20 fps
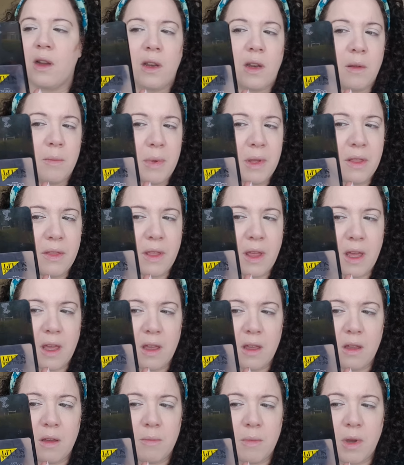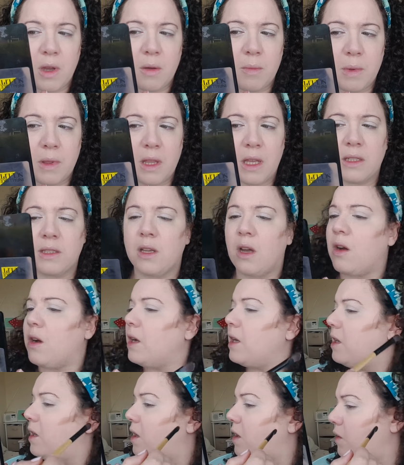And a bit there. Hoping that's
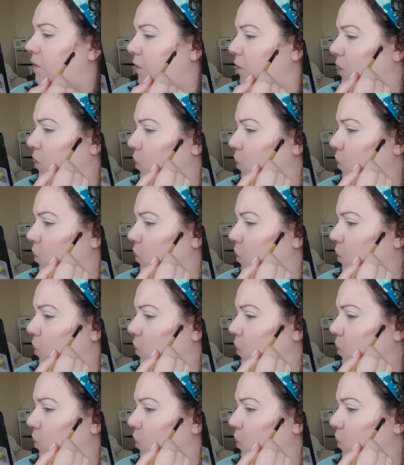high enough.